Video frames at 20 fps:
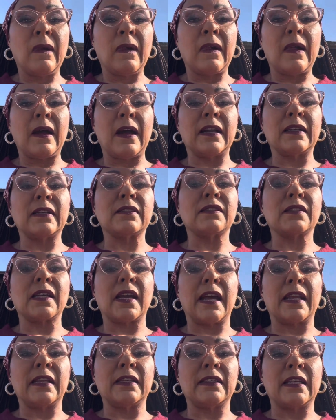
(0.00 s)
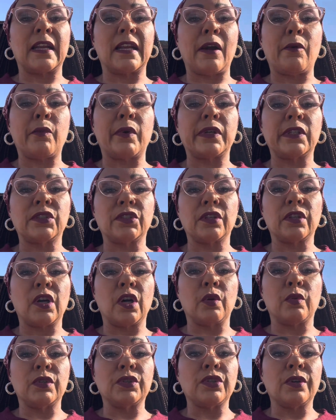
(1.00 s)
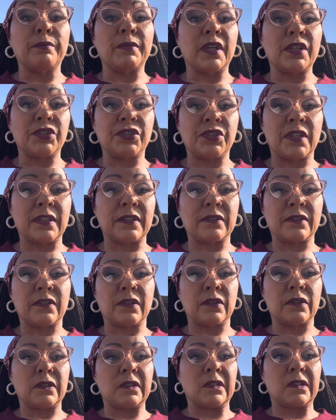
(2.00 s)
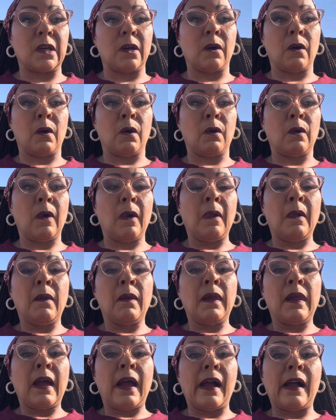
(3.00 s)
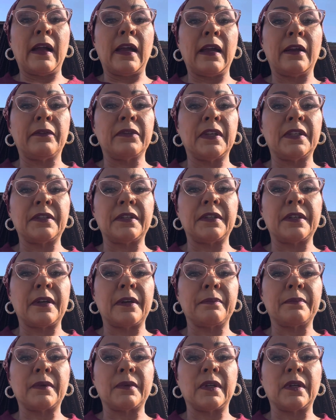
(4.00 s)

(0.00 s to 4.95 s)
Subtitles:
I decided that I wanted to go into missions. So I've ended up,